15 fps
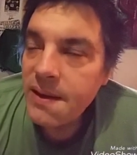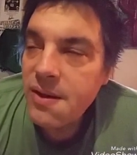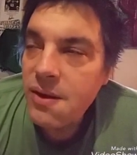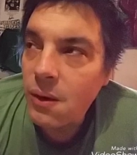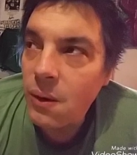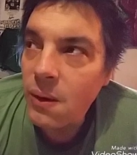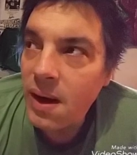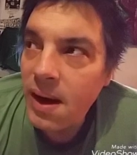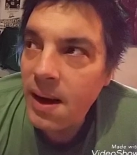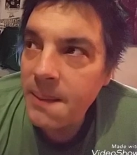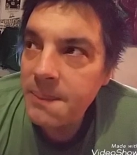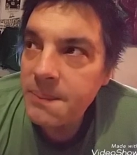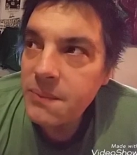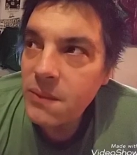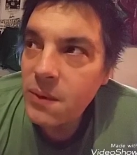
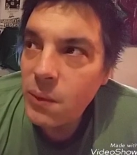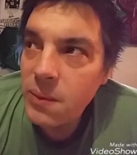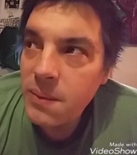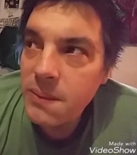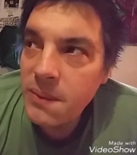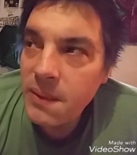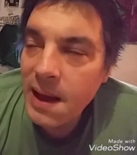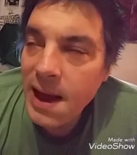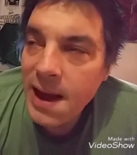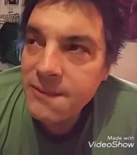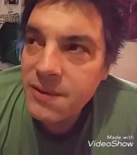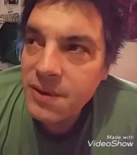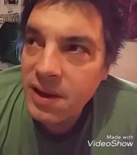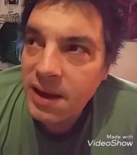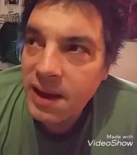So
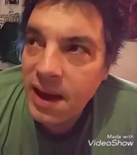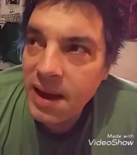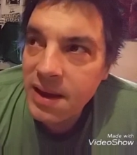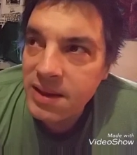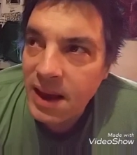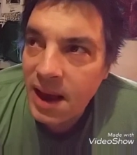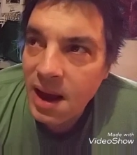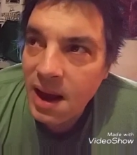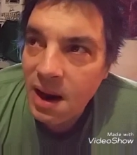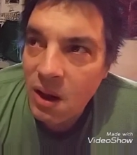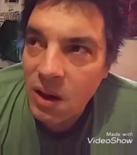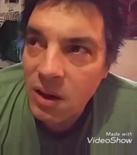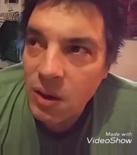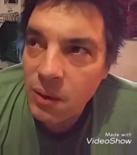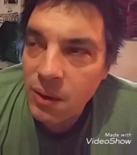after the gig, they got
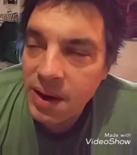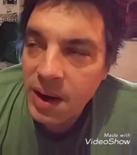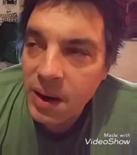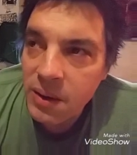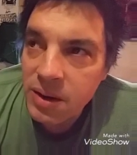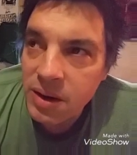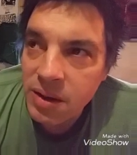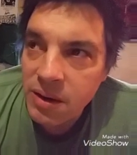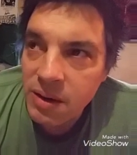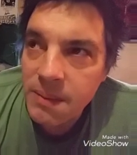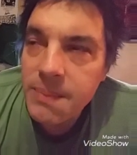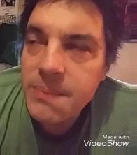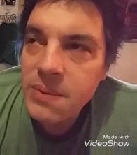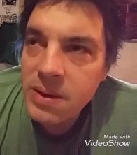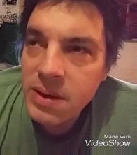all loaded out into
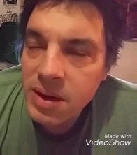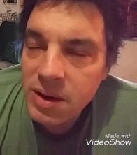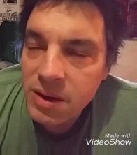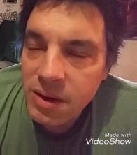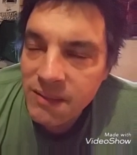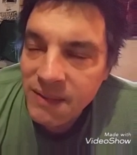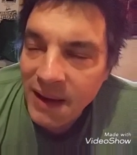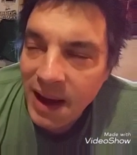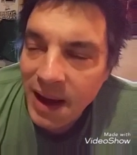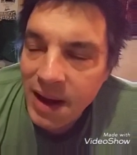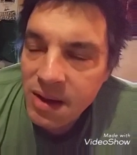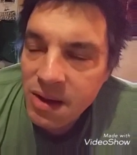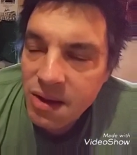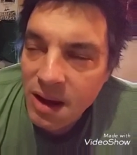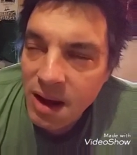their
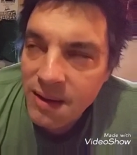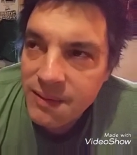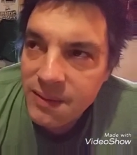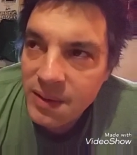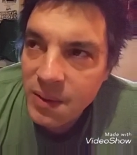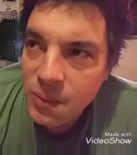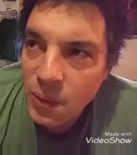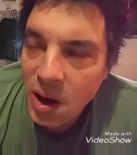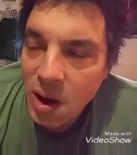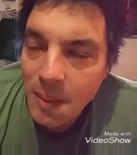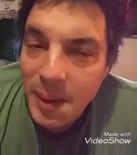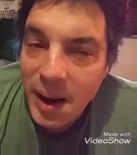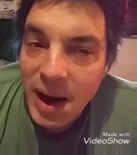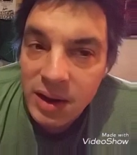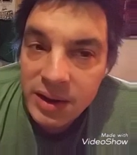van and stuff, and then we
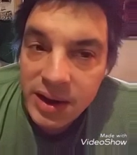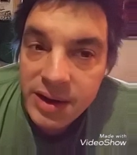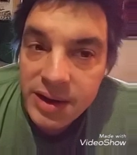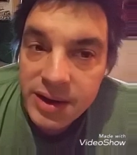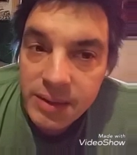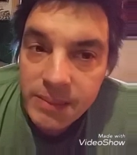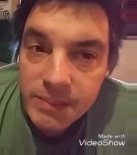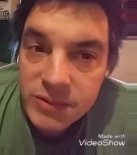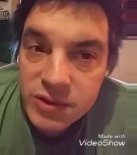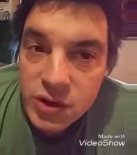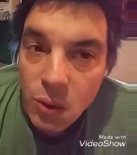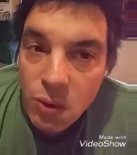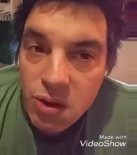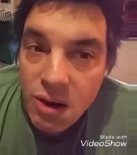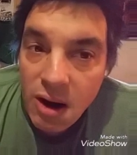all piled into
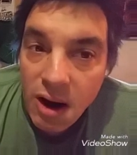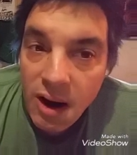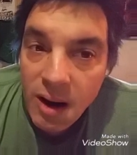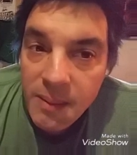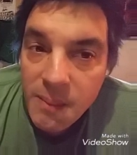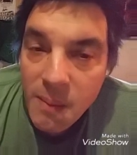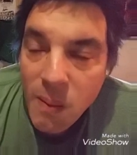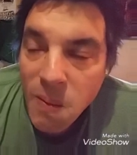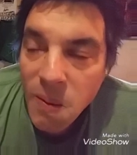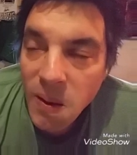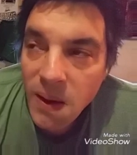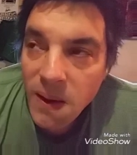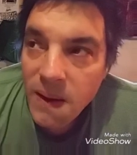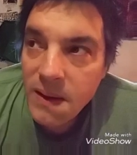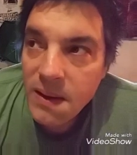Joe's car
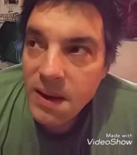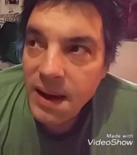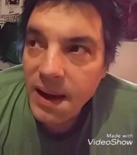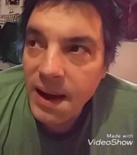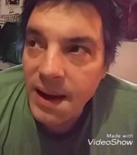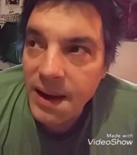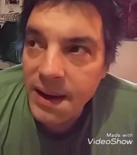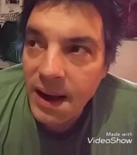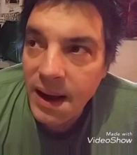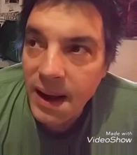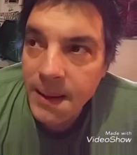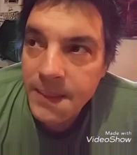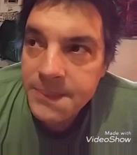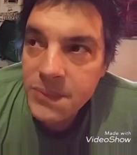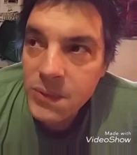and
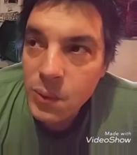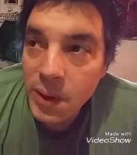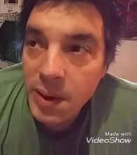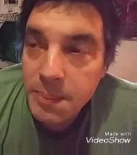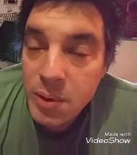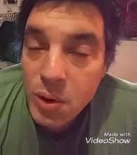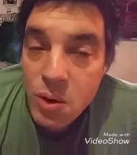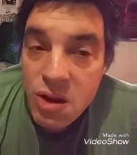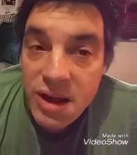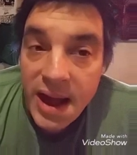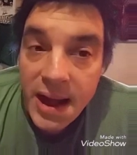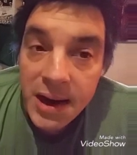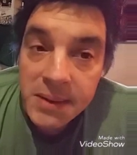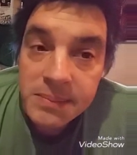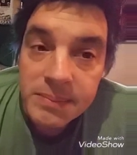went booze
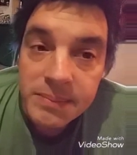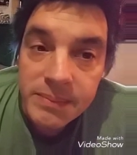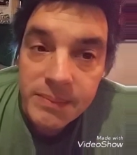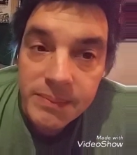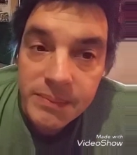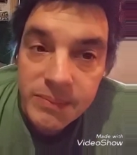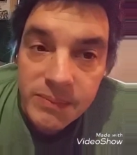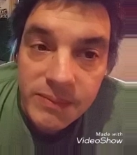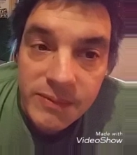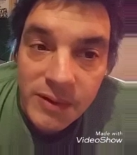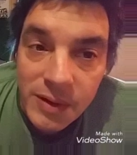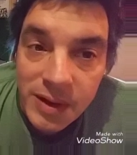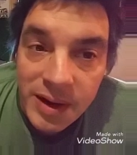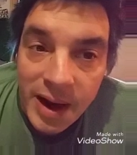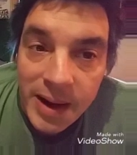canning
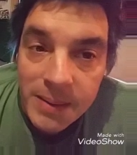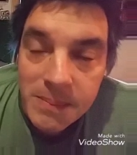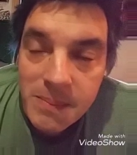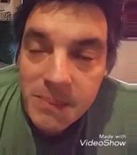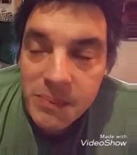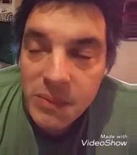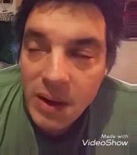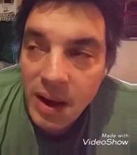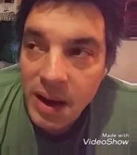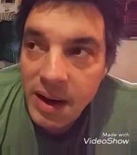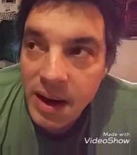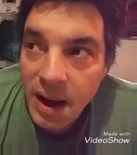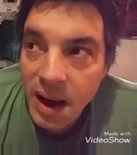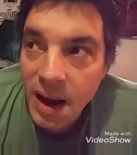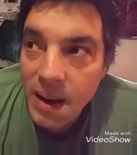for the night.
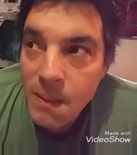And